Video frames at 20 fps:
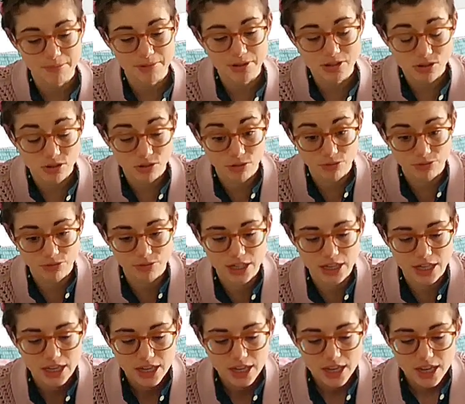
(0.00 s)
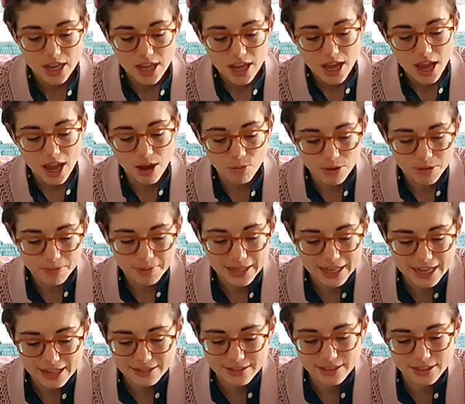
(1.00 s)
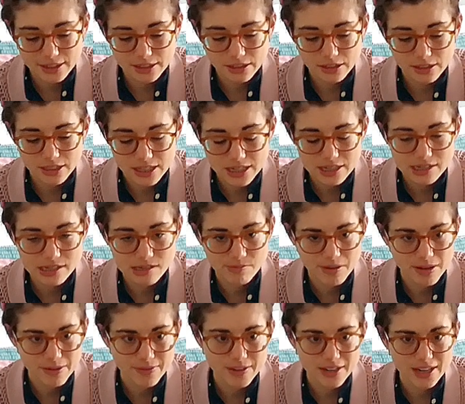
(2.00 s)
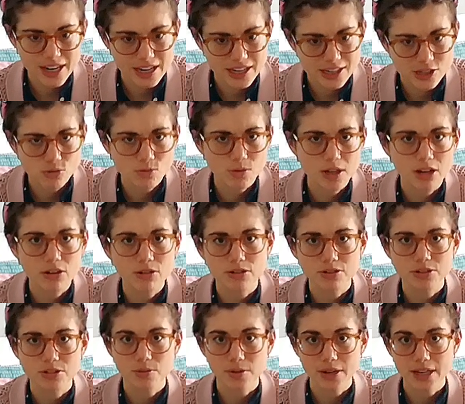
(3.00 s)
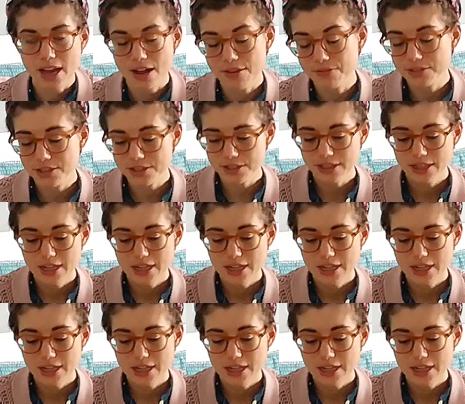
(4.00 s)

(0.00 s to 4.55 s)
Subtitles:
So hopefully I will be cutting this maybe next week or the week after.